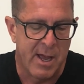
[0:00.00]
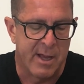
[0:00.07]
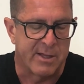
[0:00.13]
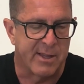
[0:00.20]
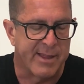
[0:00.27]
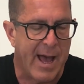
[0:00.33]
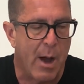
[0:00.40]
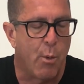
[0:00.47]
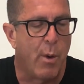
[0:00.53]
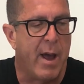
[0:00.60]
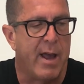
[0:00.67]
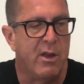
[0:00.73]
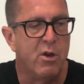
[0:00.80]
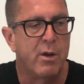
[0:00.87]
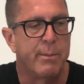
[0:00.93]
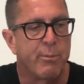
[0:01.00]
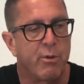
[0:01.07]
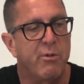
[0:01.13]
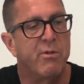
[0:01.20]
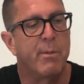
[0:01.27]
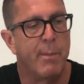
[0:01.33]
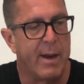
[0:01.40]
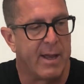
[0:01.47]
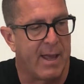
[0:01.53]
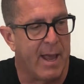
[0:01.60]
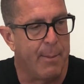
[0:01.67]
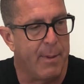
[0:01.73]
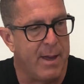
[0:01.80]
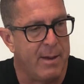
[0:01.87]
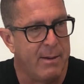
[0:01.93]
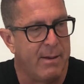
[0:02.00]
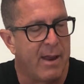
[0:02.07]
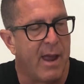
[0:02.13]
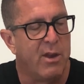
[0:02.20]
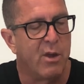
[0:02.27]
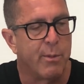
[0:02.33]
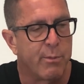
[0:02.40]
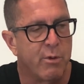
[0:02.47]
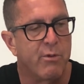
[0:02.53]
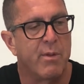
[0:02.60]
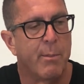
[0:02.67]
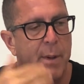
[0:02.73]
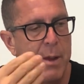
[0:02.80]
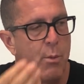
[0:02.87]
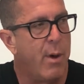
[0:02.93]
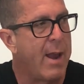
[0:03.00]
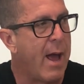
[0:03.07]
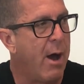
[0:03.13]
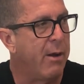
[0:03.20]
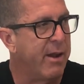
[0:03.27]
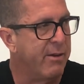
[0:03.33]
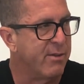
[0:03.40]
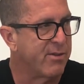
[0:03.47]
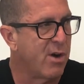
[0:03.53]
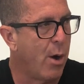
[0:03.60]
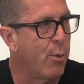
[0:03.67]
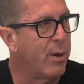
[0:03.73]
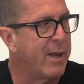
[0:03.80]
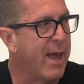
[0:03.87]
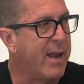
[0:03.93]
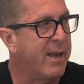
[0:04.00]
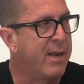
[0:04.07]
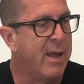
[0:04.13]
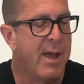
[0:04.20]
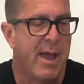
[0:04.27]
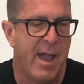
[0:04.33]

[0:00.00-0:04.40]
So that way you can prove the money came in, and you can prove the money went out, and it was all related.